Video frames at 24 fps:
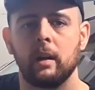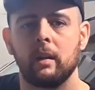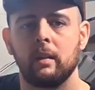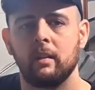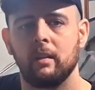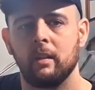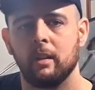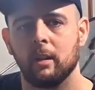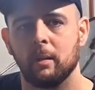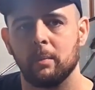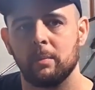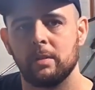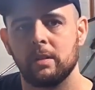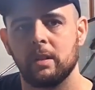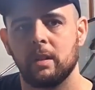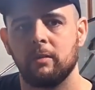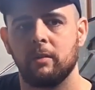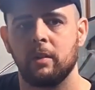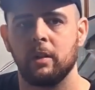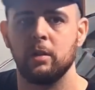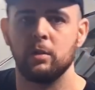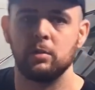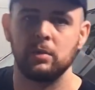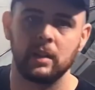quick
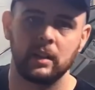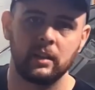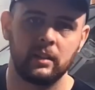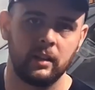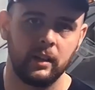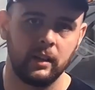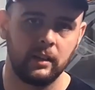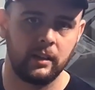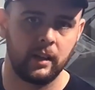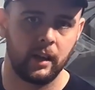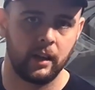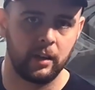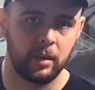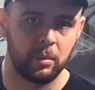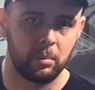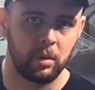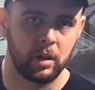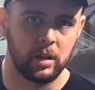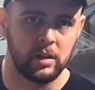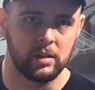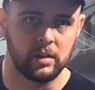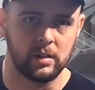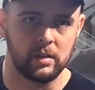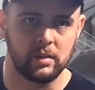tips for using detailing
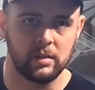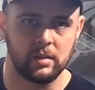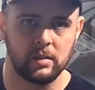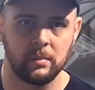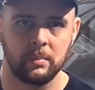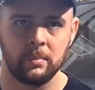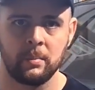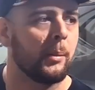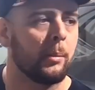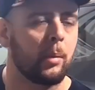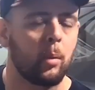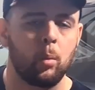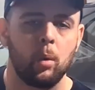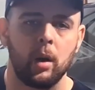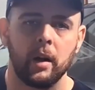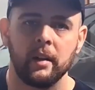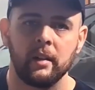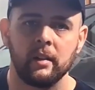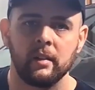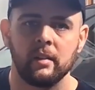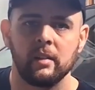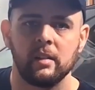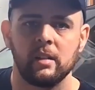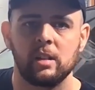brushes. Number
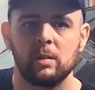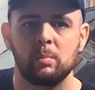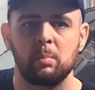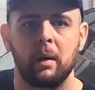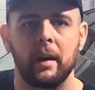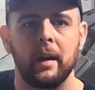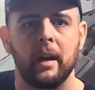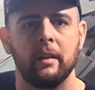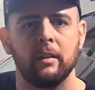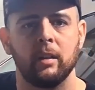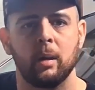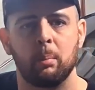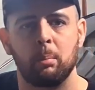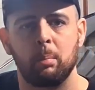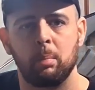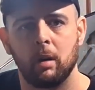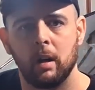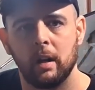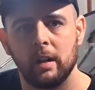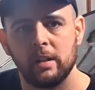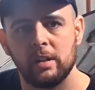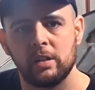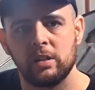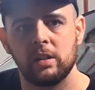1, spray on the
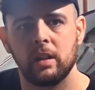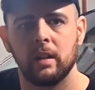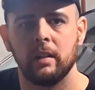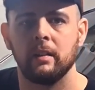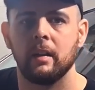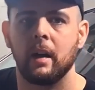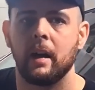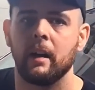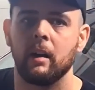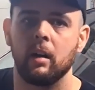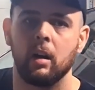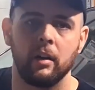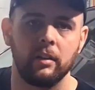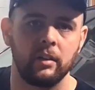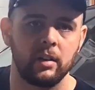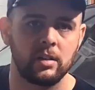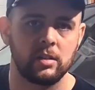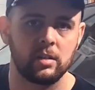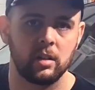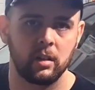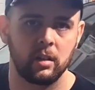brush, not on the